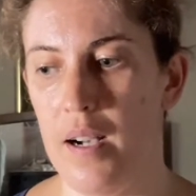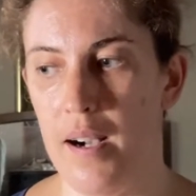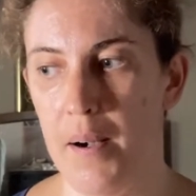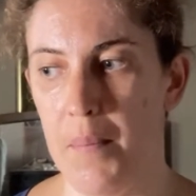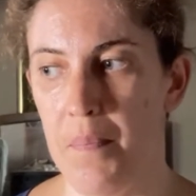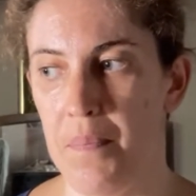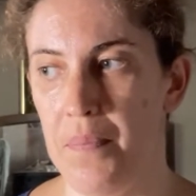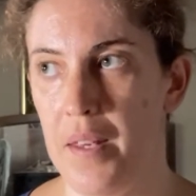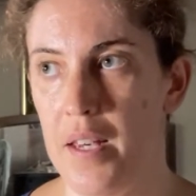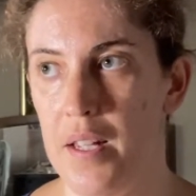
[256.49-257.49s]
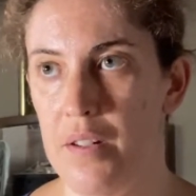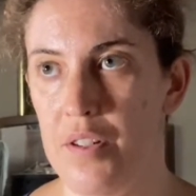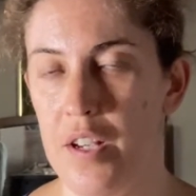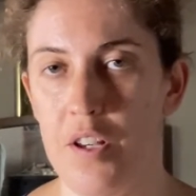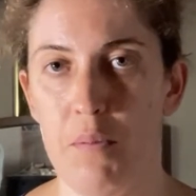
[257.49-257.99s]
And
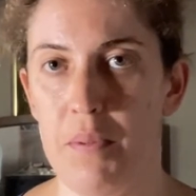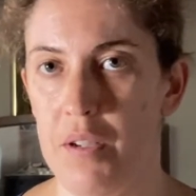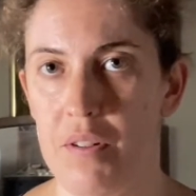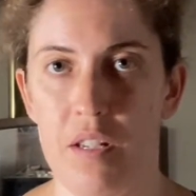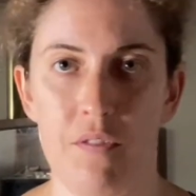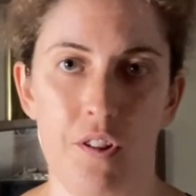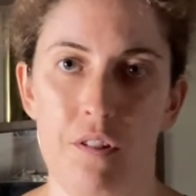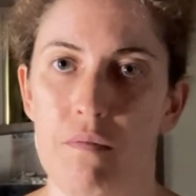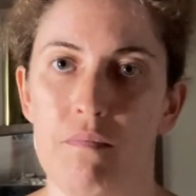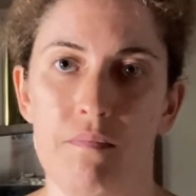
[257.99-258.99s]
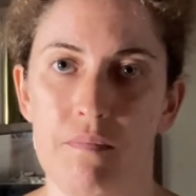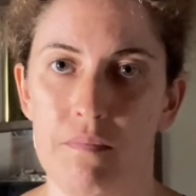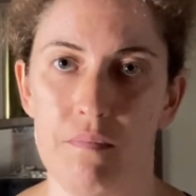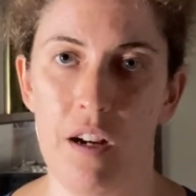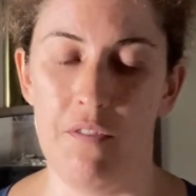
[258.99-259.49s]
yeah, they'll be able to give you
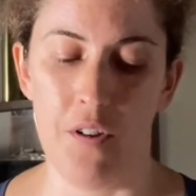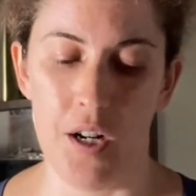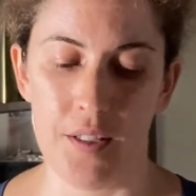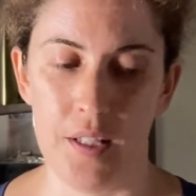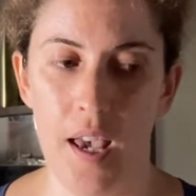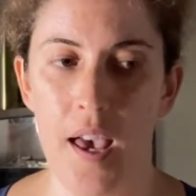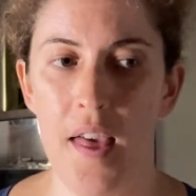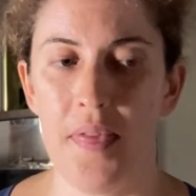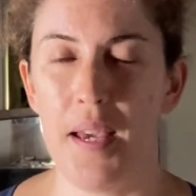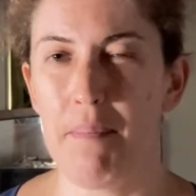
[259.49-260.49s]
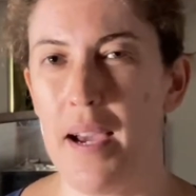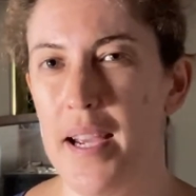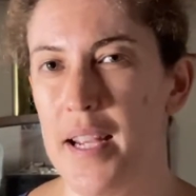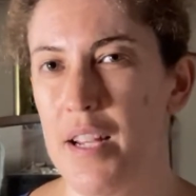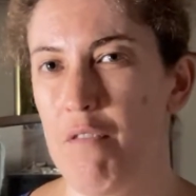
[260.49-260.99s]
advice. They
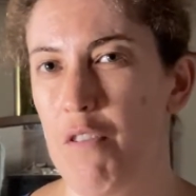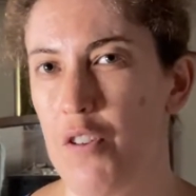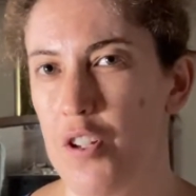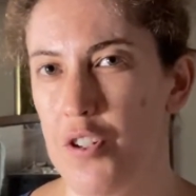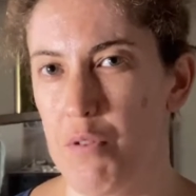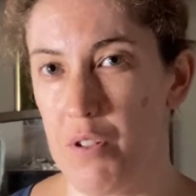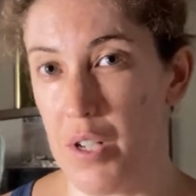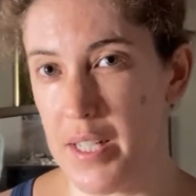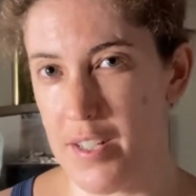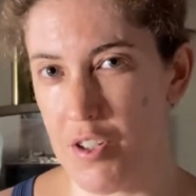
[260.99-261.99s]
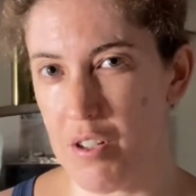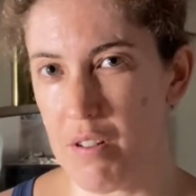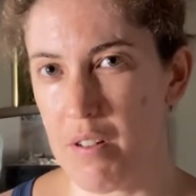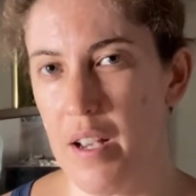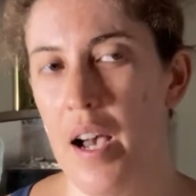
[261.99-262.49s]
may refer you to a
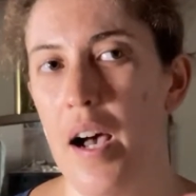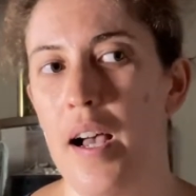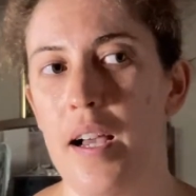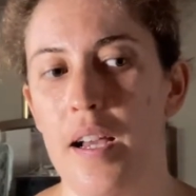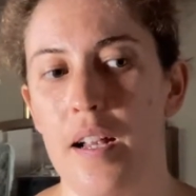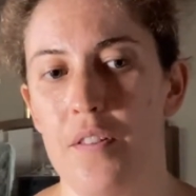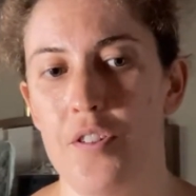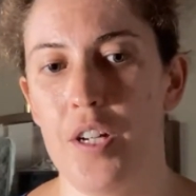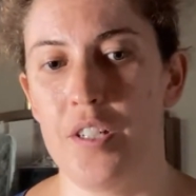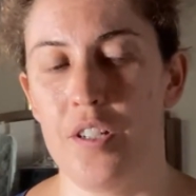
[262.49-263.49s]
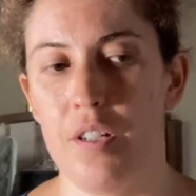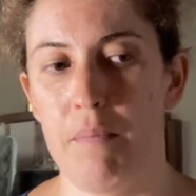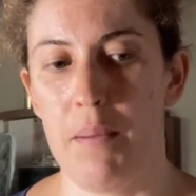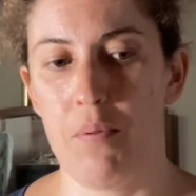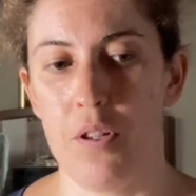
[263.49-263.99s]
dietitian, and the
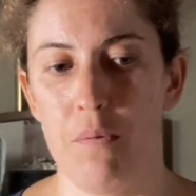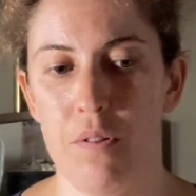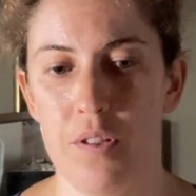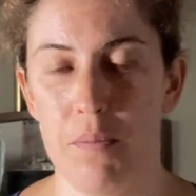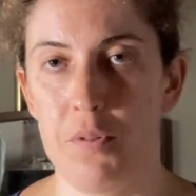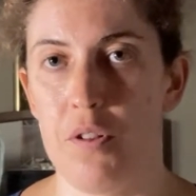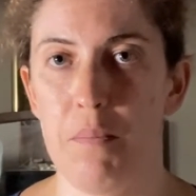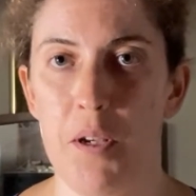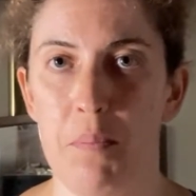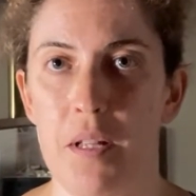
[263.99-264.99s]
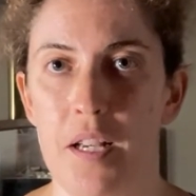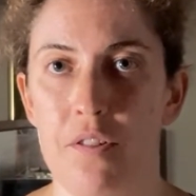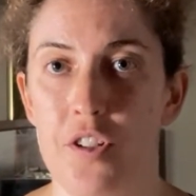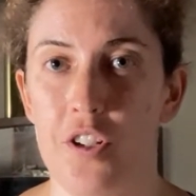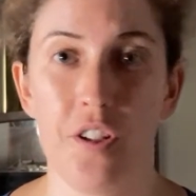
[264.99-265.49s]
dietitian may put you on some sort of meal
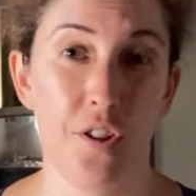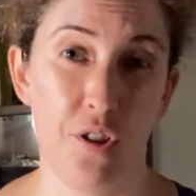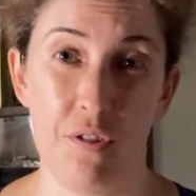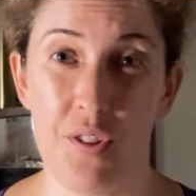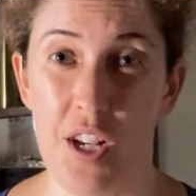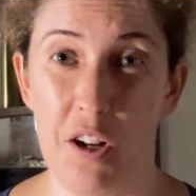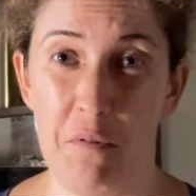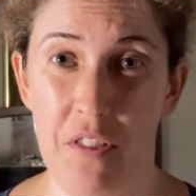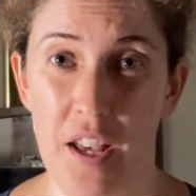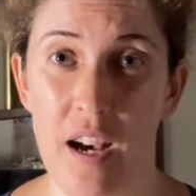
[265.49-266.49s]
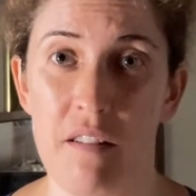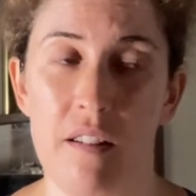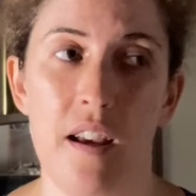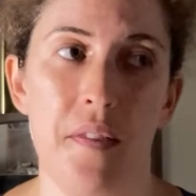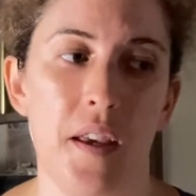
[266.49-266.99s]
plan. So you can sort of start off with that,
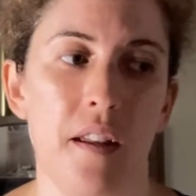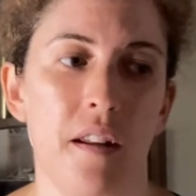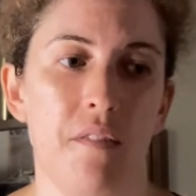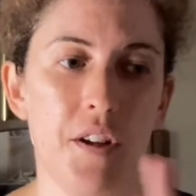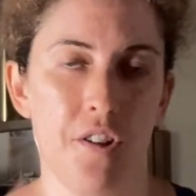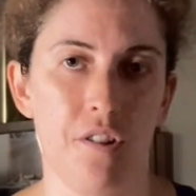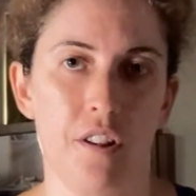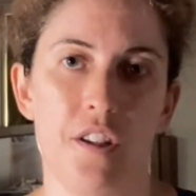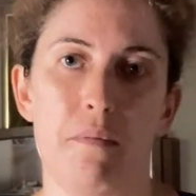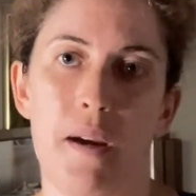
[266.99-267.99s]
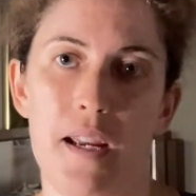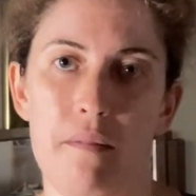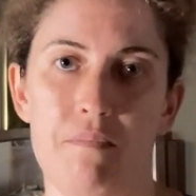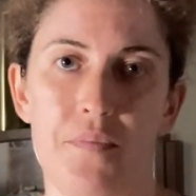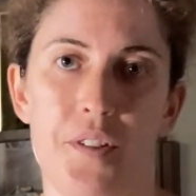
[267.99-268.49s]
and then eventually you
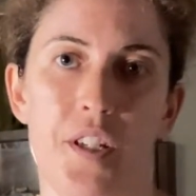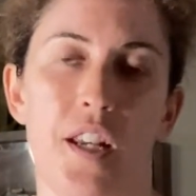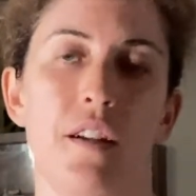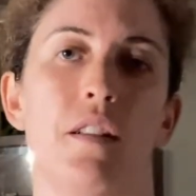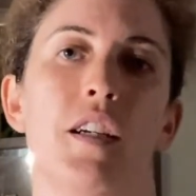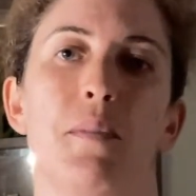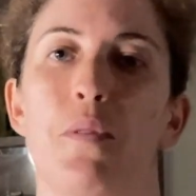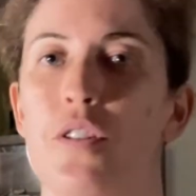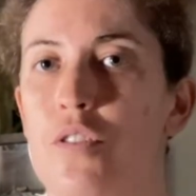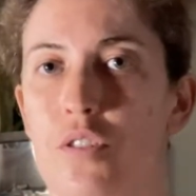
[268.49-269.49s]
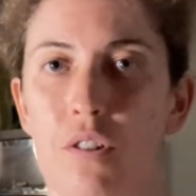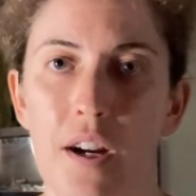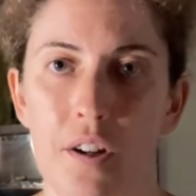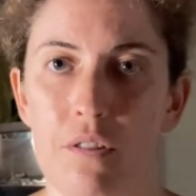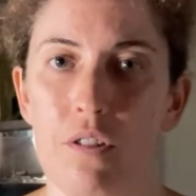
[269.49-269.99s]
may get a personal
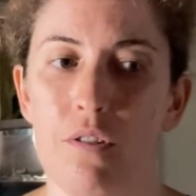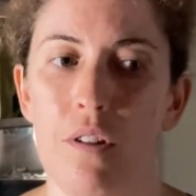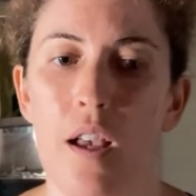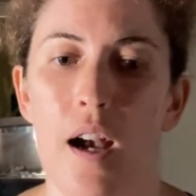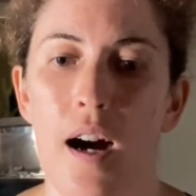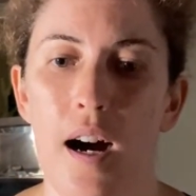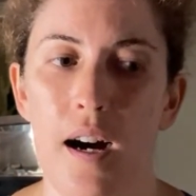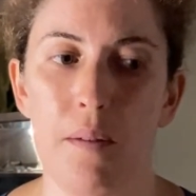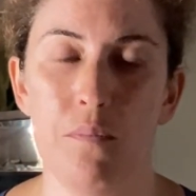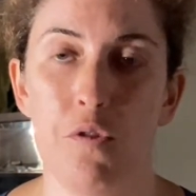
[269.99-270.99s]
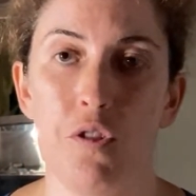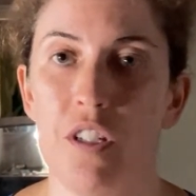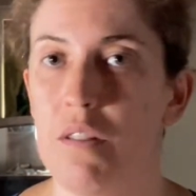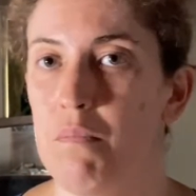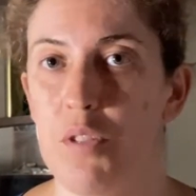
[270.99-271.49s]
trainer or
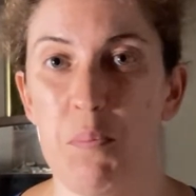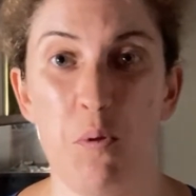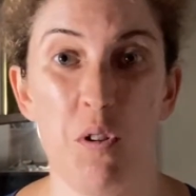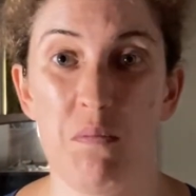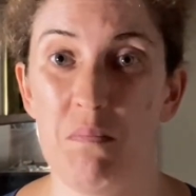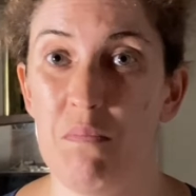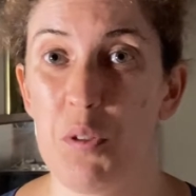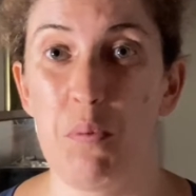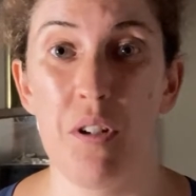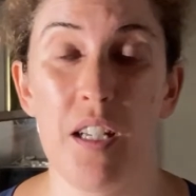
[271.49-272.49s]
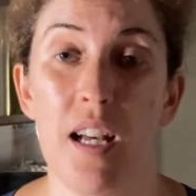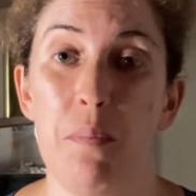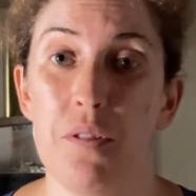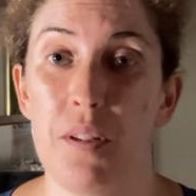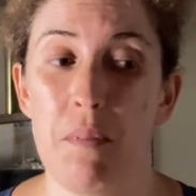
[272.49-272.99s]
join a sporting
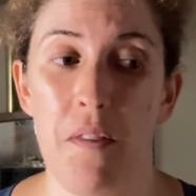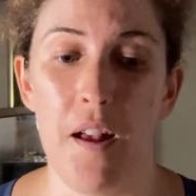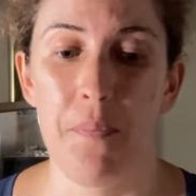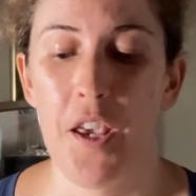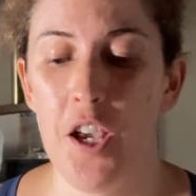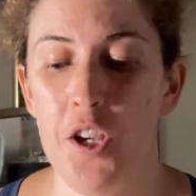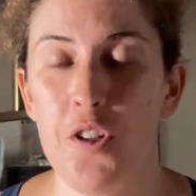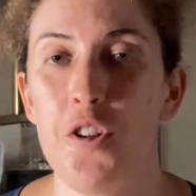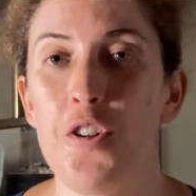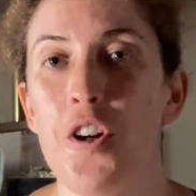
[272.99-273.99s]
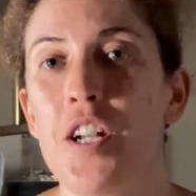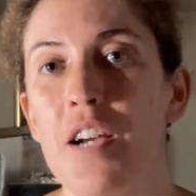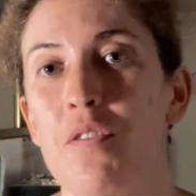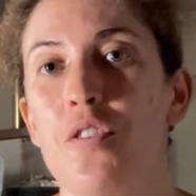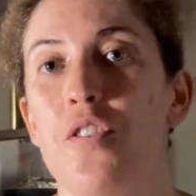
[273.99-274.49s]
club or something like that. You don't
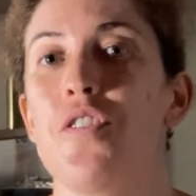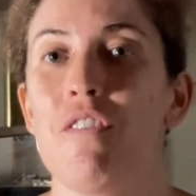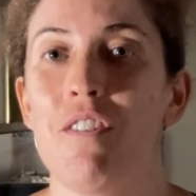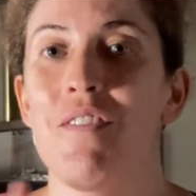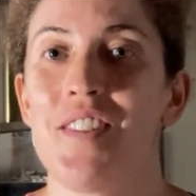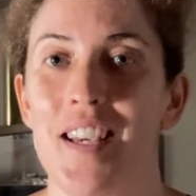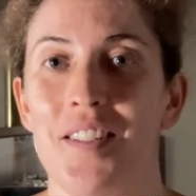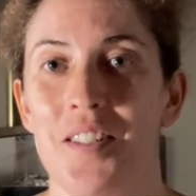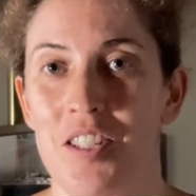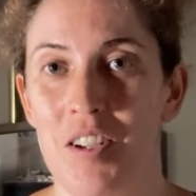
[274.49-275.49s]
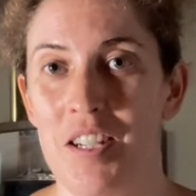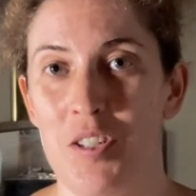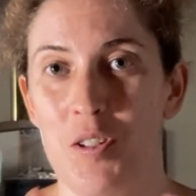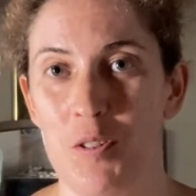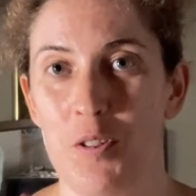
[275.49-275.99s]
have to do strenuous
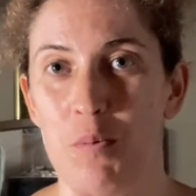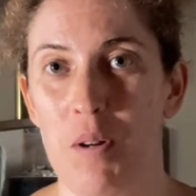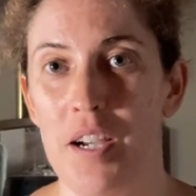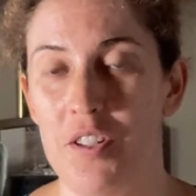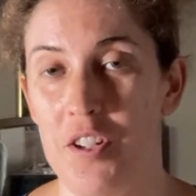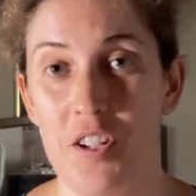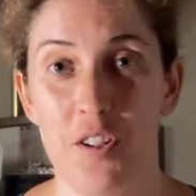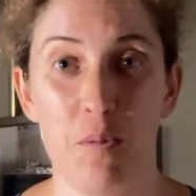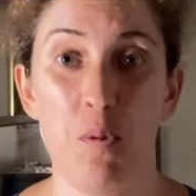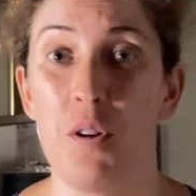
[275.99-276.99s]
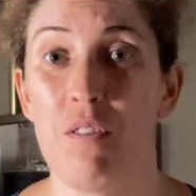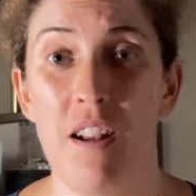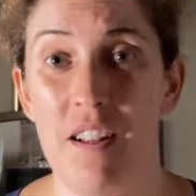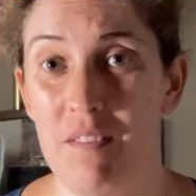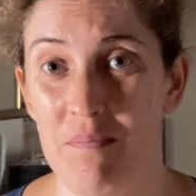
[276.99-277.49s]
exercise to lose weight. You can just walk
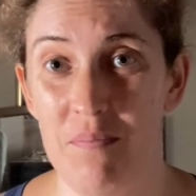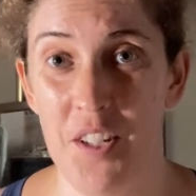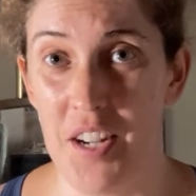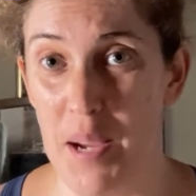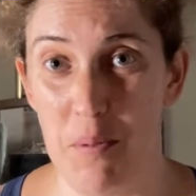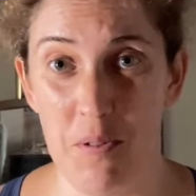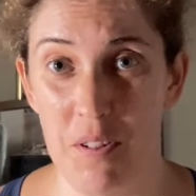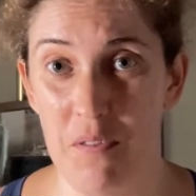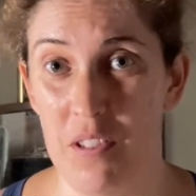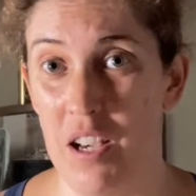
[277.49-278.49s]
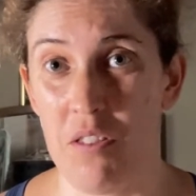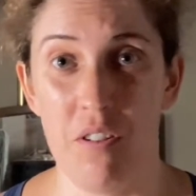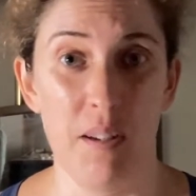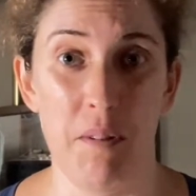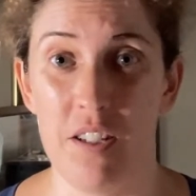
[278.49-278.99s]
around your neighborhood for like
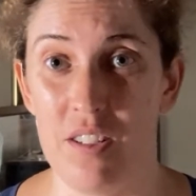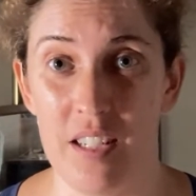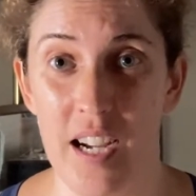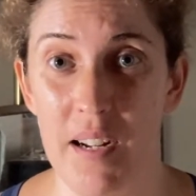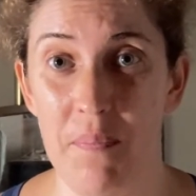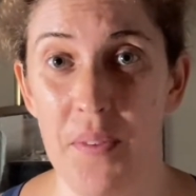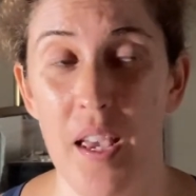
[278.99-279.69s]
30 minutes a day.